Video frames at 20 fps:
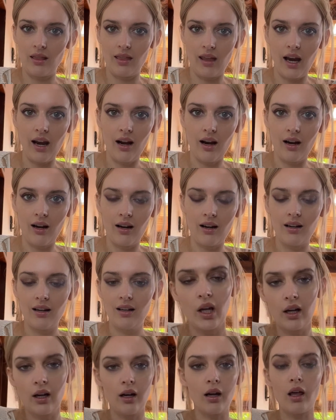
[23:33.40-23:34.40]
there.
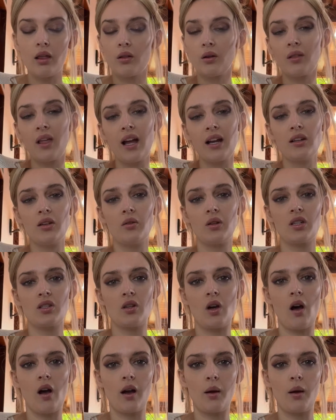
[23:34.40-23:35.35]
In another line, you can talk